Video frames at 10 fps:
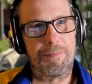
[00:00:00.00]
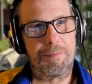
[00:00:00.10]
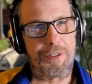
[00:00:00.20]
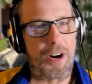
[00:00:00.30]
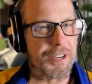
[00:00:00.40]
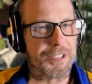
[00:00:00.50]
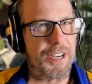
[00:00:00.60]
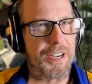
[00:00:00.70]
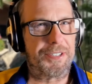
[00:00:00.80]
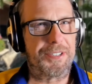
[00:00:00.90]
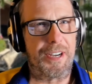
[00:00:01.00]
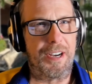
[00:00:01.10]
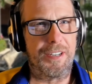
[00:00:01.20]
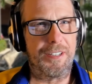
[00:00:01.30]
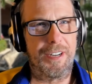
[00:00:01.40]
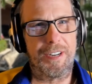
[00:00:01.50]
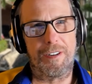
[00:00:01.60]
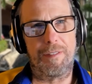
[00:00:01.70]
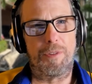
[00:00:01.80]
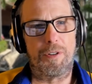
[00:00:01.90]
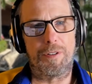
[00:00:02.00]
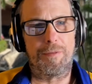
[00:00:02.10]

process a little more